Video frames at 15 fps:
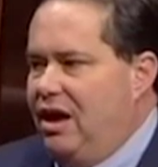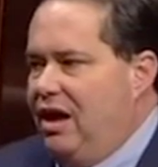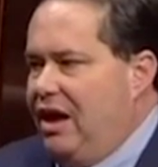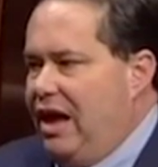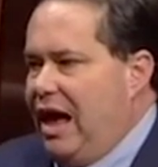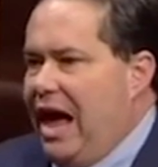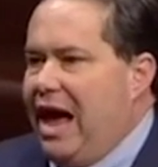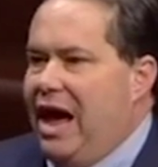
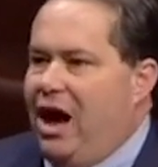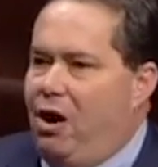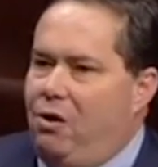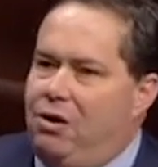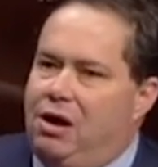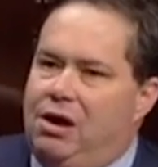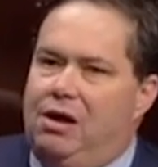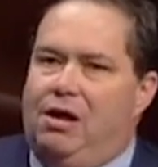how
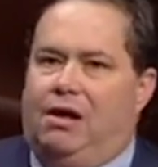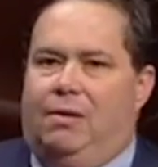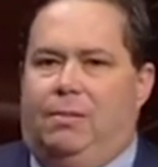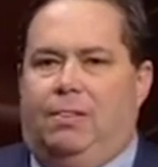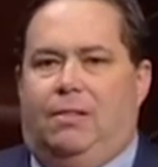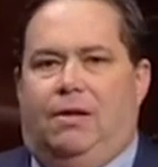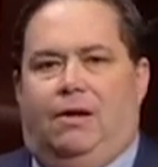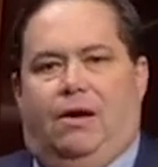
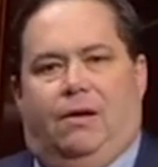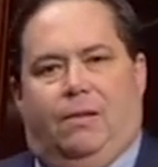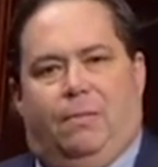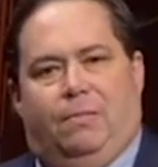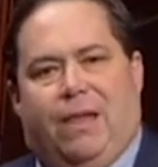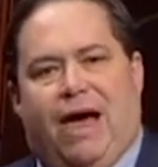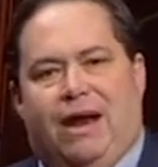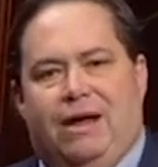
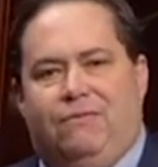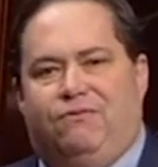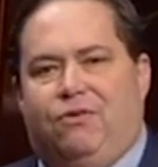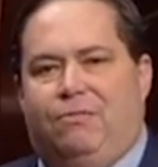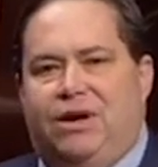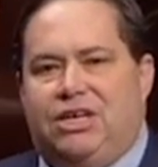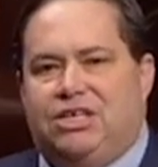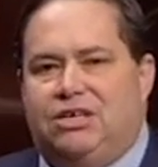that
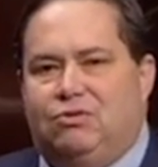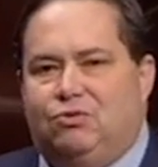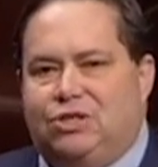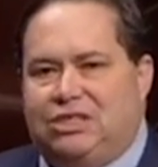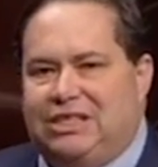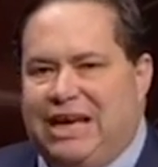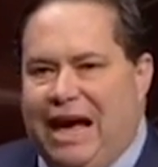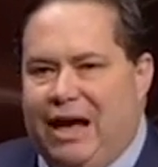information was
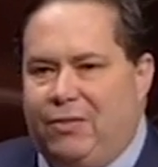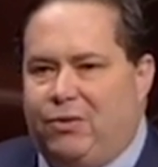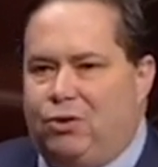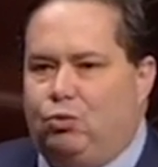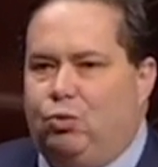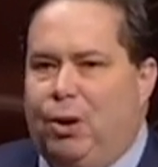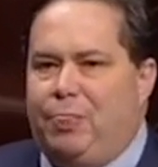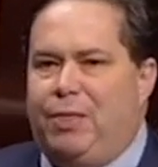gathered,
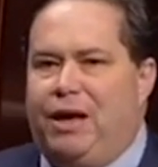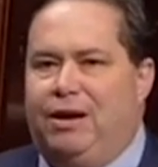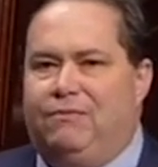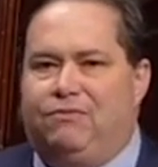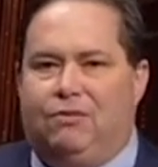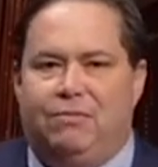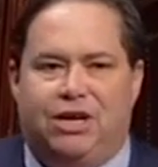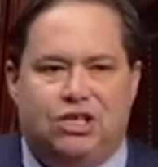what that
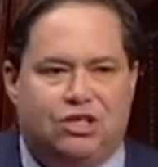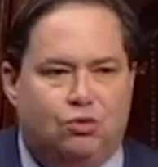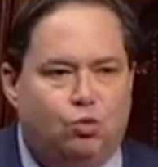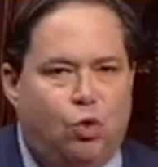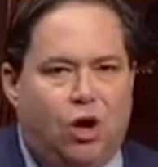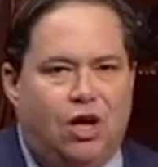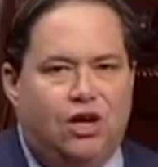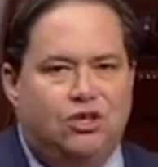information
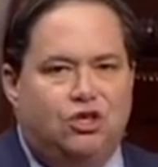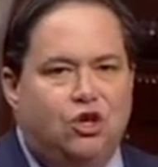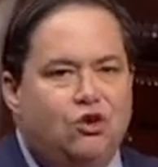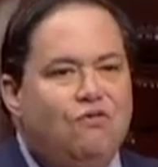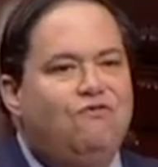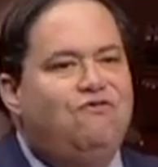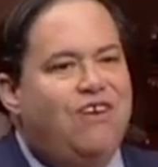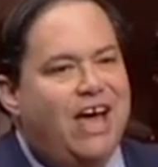was, who
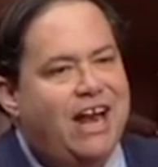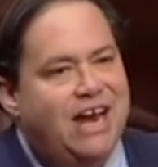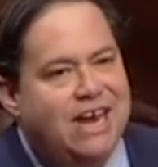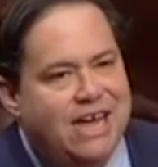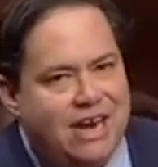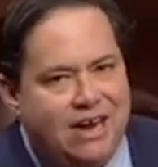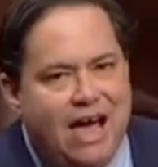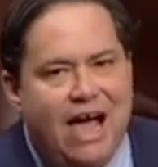vetted
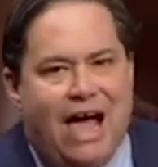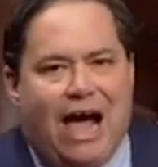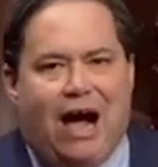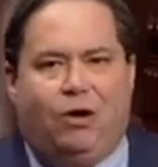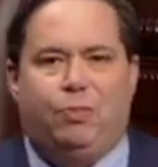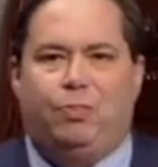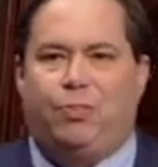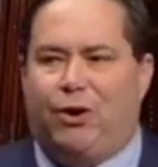it, how
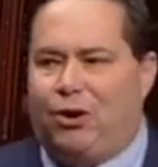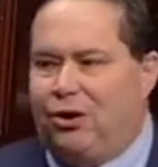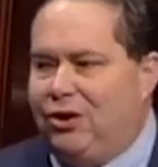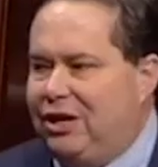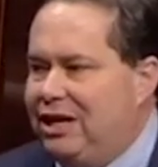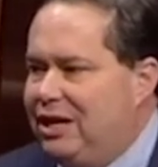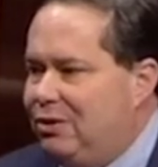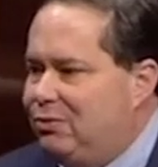
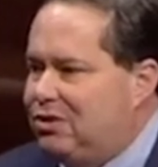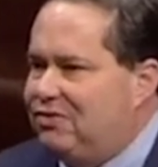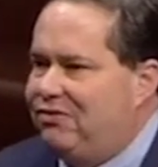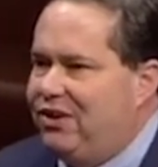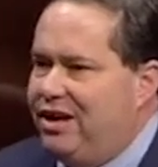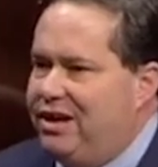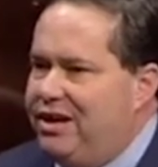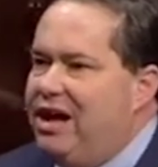thoroughly it was
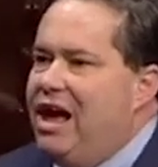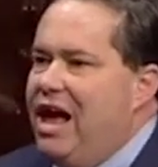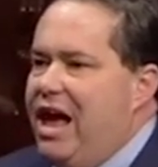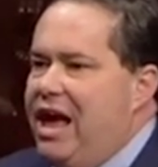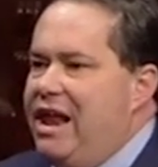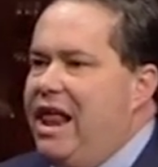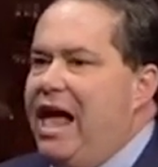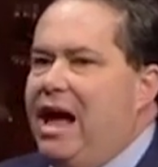vetted,
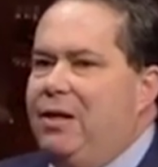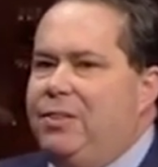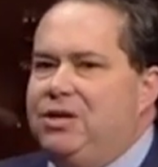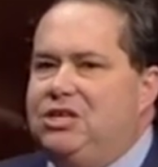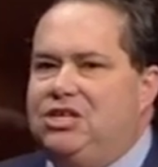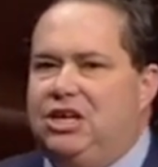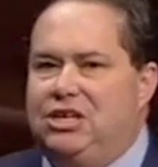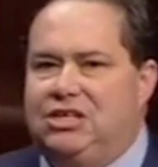and how the
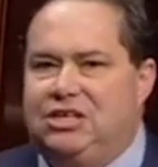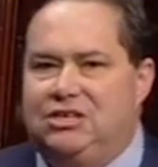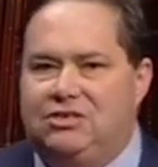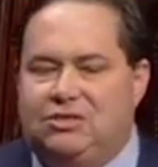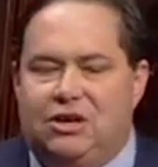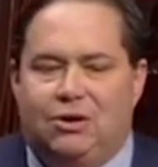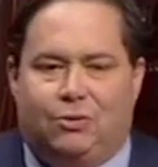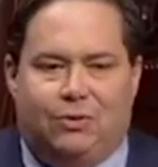judges
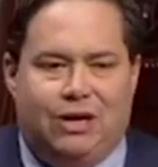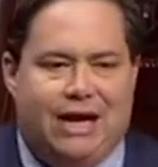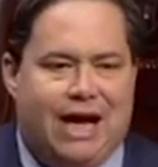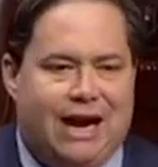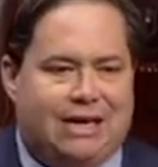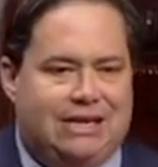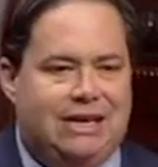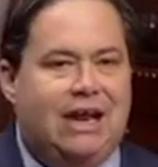
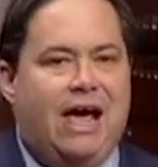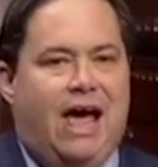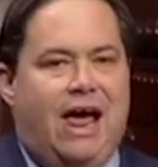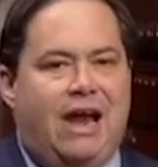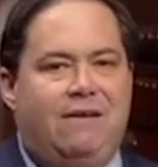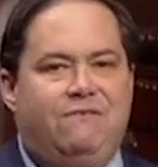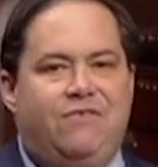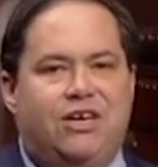reacted, and
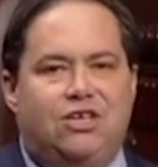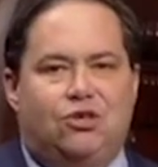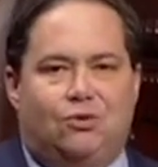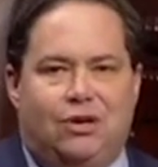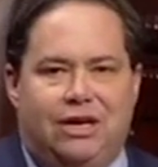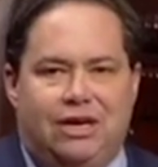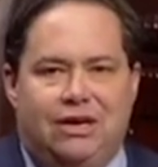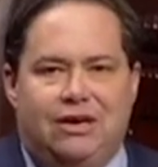
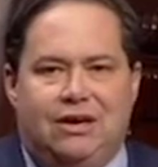eventually